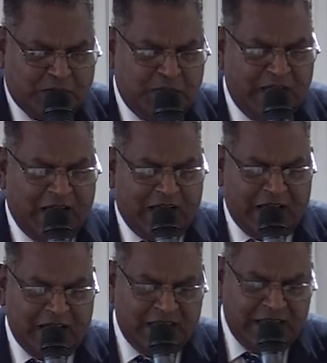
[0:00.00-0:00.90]
we
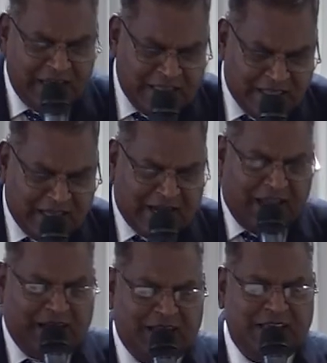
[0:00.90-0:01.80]
are in the
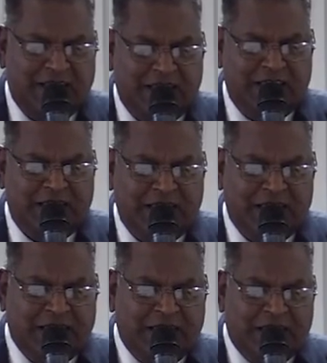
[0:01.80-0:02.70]
run.
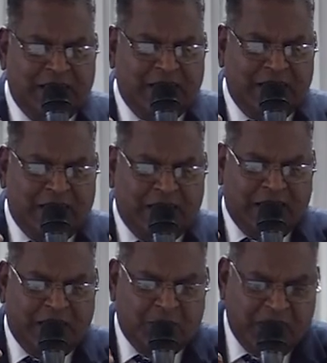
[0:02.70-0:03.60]

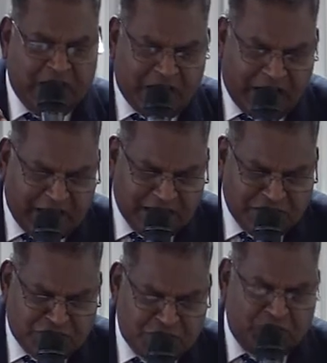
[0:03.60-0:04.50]
And we are
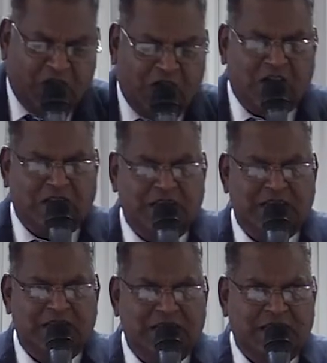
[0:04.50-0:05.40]
running to God.
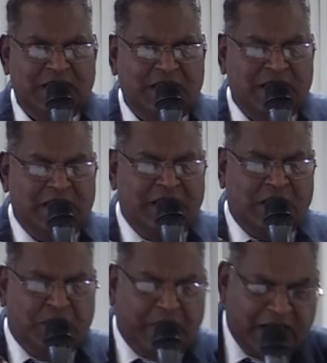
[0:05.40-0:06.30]

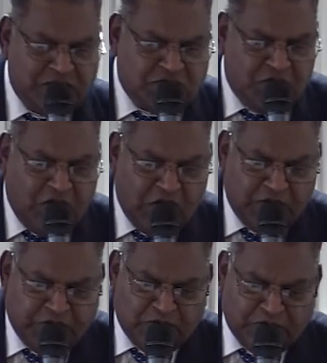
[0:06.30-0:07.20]
We run to
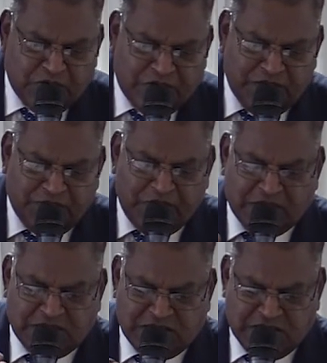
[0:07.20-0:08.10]
God for
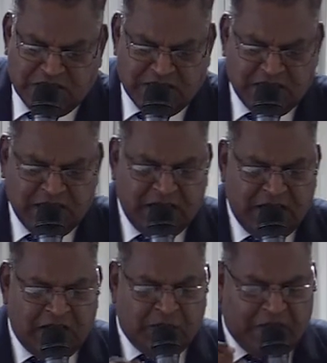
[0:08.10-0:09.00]
forgiveness.
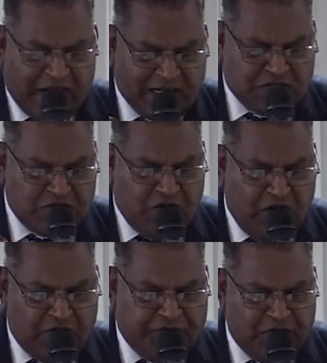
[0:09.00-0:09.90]
We run to
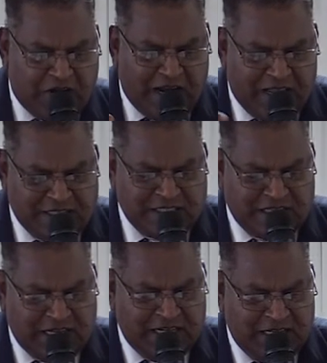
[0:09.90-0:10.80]
God for
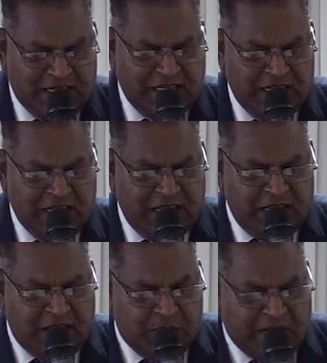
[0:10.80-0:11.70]
cleansing.
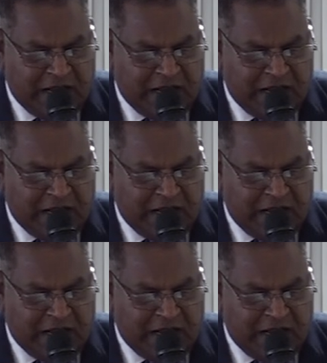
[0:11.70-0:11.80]
We